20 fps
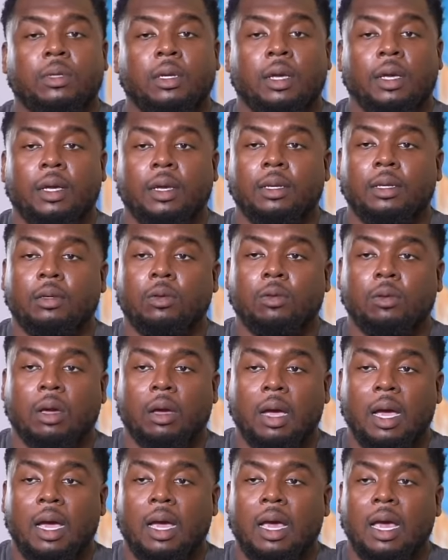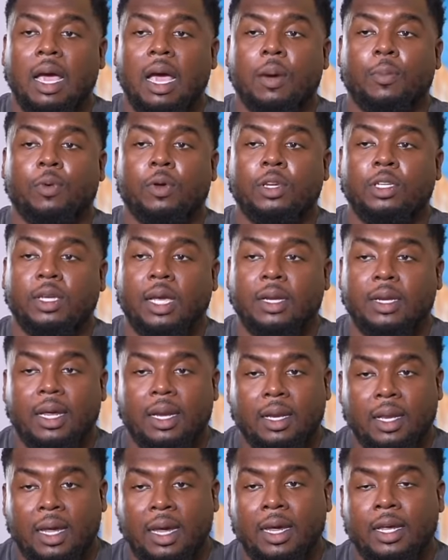And you know, I, I appreciate that
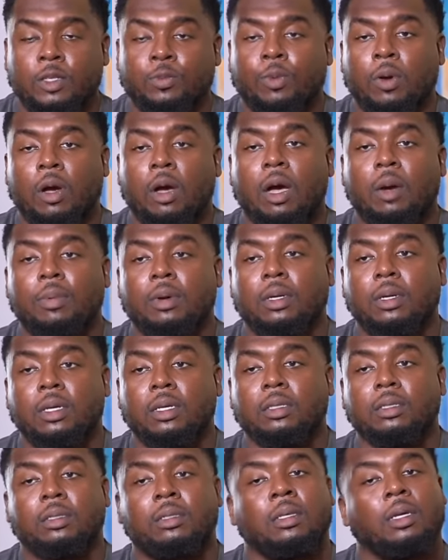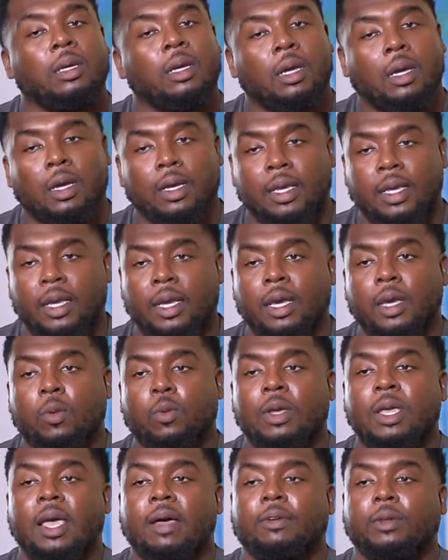last part because again,
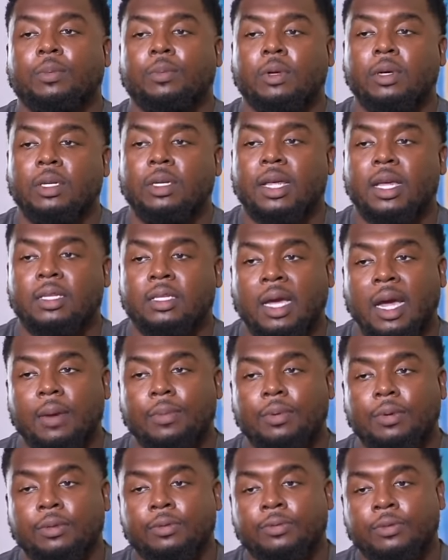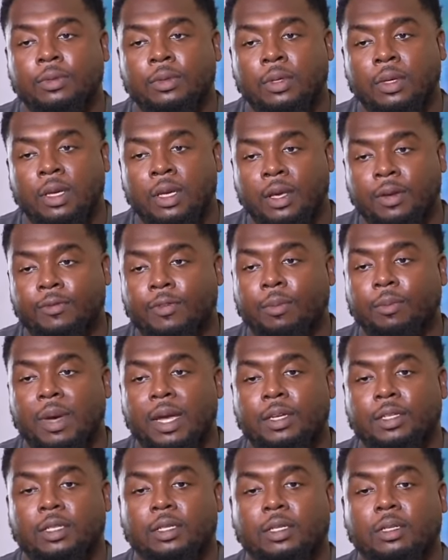we have to put that type of
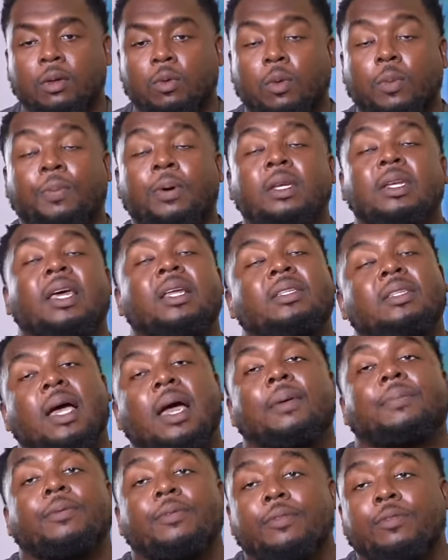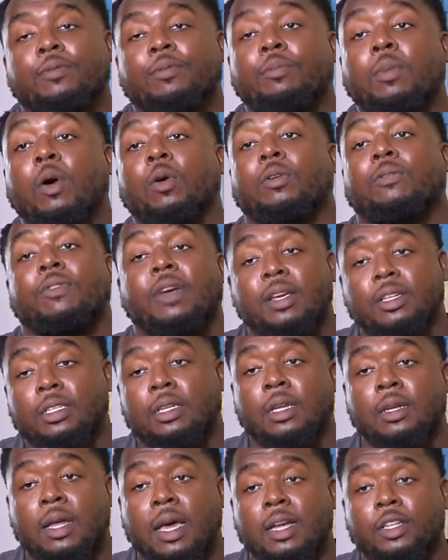information or put that type of motivation
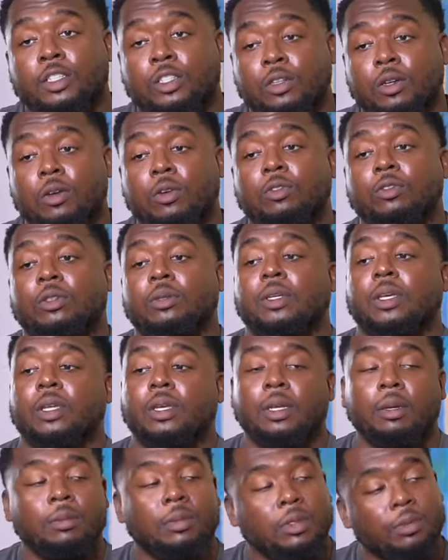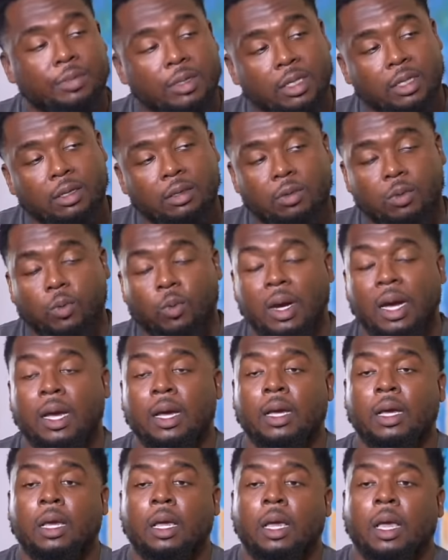in our children, getting them to believe the why.
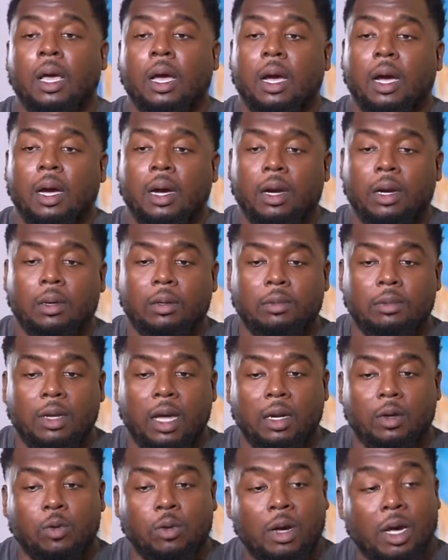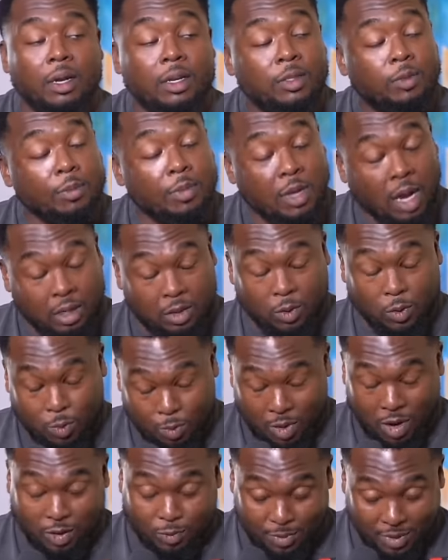Uh, Dr. Umar, Dr.
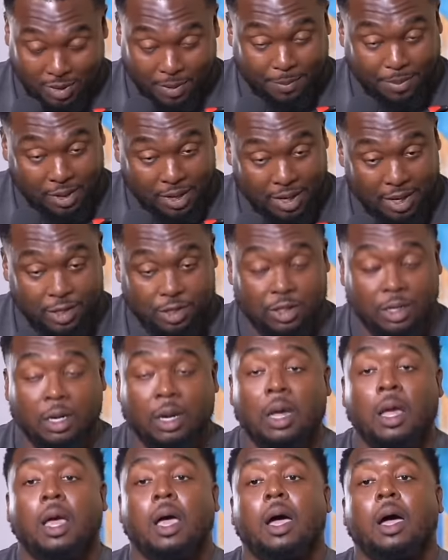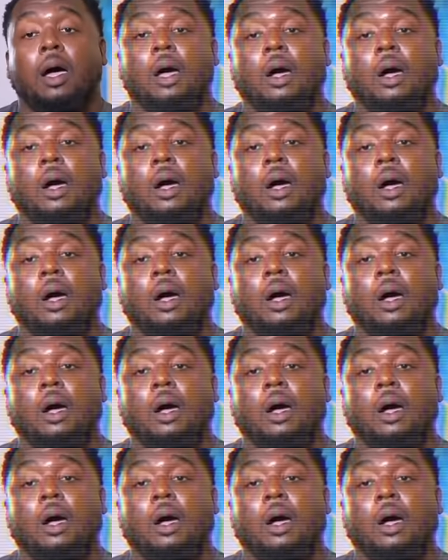Umar, has been a pleasure. Yes, sir.